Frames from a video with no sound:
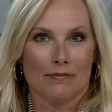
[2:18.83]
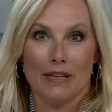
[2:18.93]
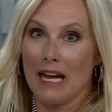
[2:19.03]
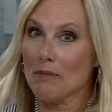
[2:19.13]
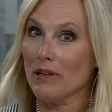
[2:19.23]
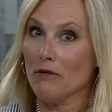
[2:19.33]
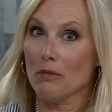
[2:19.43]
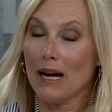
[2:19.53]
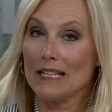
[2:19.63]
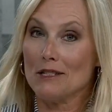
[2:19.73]
Can't believe
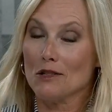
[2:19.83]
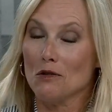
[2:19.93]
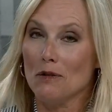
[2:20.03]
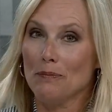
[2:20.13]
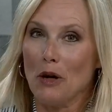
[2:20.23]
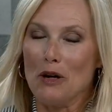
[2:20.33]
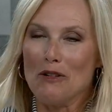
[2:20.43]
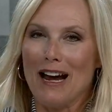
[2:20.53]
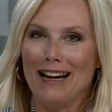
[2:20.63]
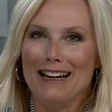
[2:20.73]
we're back to school. All
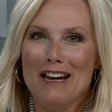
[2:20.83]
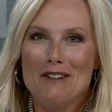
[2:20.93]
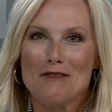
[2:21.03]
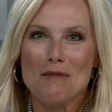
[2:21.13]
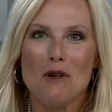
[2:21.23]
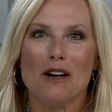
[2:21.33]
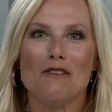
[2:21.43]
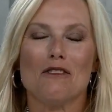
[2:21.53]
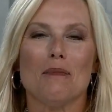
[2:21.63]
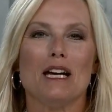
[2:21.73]
right. For more
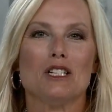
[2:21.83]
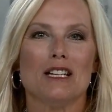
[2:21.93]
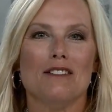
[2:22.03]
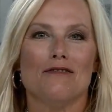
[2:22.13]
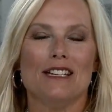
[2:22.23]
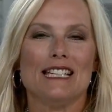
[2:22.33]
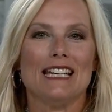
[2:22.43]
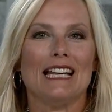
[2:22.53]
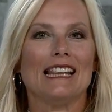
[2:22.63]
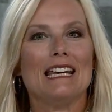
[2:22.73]
information,
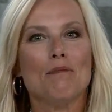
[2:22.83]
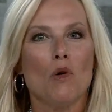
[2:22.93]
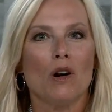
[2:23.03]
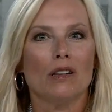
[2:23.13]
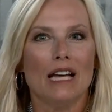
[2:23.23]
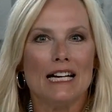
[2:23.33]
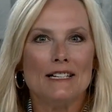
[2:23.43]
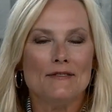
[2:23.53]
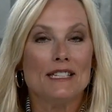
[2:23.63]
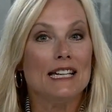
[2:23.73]
visit
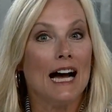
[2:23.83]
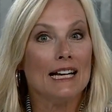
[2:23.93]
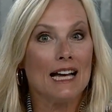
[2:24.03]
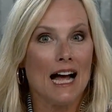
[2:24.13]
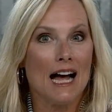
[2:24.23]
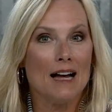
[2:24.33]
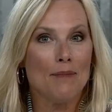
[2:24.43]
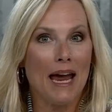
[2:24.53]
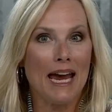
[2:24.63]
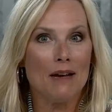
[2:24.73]

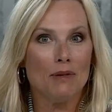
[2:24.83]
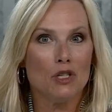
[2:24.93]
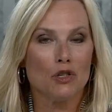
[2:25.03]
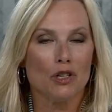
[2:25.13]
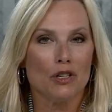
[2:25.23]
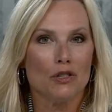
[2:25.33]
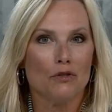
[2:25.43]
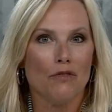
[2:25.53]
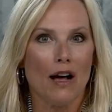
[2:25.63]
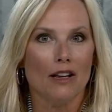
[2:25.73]
LimorLoves.com and be sure
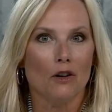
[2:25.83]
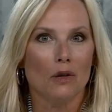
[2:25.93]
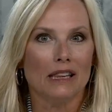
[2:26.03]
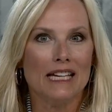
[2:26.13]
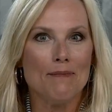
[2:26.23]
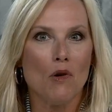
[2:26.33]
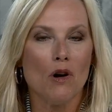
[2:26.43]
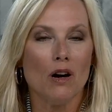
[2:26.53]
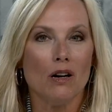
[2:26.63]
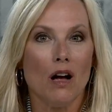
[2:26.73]
to follow
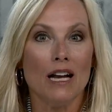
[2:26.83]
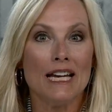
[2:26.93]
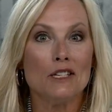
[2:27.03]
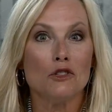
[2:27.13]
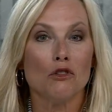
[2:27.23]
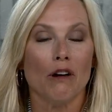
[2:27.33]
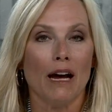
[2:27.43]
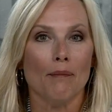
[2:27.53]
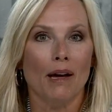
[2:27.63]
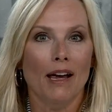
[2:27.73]
Limor on
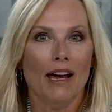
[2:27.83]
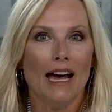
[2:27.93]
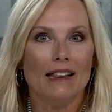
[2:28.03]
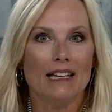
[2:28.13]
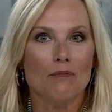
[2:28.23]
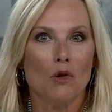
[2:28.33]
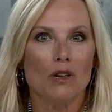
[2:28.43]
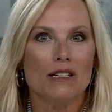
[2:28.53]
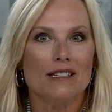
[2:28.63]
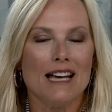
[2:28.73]
Instagram at
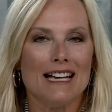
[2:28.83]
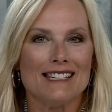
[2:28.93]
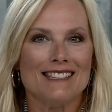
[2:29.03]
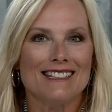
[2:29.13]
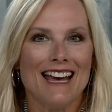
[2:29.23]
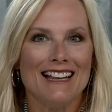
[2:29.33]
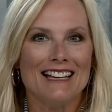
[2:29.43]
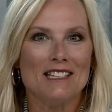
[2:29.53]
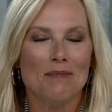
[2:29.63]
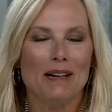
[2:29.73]
Limor Suss.
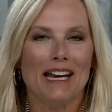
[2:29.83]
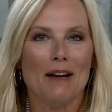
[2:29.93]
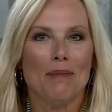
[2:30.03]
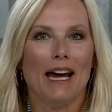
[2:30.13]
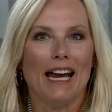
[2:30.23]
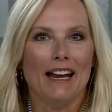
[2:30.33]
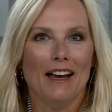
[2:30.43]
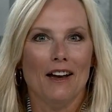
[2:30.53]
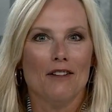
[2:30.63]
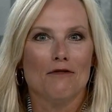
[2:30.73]
LS Media paid
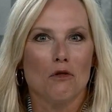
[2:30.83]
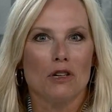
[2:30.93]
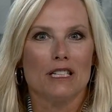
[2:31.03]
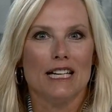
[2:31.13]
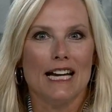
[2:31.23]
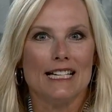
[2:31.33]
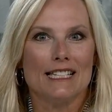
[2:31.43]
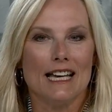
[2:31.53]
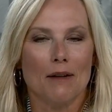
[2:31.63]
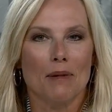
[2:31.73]
for today's
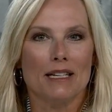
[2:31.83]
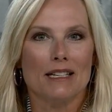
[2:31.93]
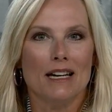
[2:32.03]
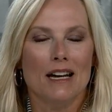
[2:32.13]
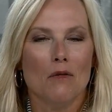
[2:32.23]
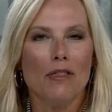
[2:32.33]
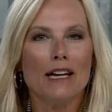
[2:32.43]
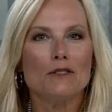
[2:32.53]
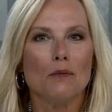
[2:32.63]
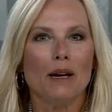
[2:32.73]
segment. Well,
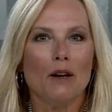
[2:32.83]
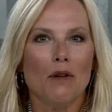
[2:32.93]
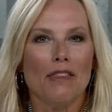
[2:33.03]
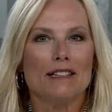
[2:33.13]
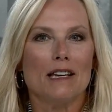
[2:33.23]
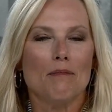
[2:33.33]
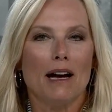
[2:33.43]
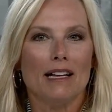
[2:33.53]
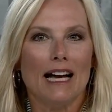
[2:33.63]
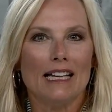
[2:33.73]
thanks for being with us on
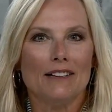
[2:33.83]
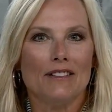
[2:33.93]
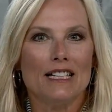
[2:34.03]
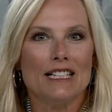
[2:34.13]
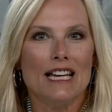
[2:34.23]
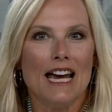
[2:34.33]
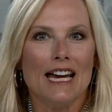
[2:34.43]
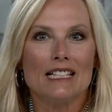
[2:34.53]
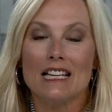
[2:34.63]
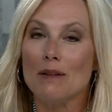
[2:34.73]
Mile High Living
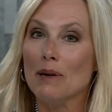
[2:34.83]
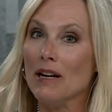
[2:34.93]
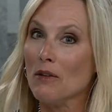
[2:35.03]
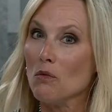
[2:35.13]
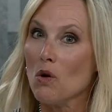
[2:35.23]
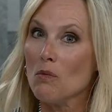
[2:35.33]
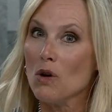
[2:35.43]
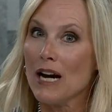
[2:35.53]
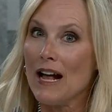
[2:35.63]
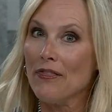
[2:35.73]
today. It's going to be another warm
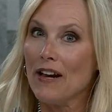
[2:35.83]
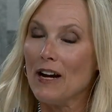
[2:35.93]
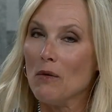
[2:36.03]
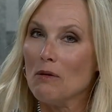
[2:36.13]
one out there.